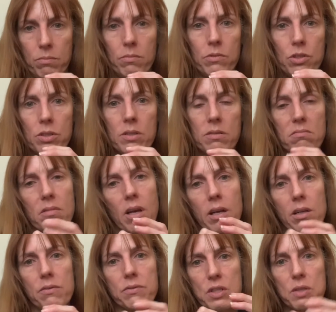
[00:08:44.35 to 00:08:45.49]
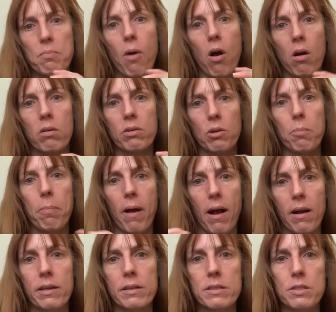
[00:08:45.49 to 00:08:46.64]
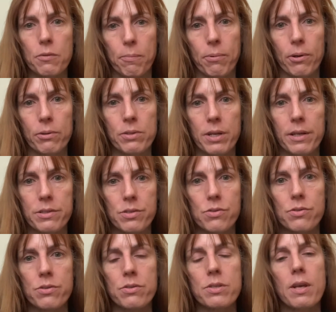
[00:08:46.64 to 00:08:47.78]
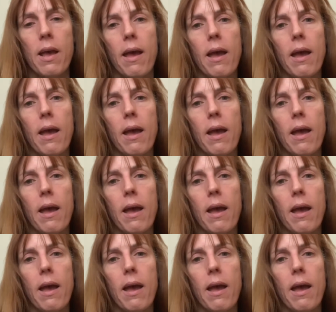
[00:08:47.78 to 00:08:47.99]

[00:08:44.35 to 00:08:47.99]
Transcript: just kind of small little pockets of protesters,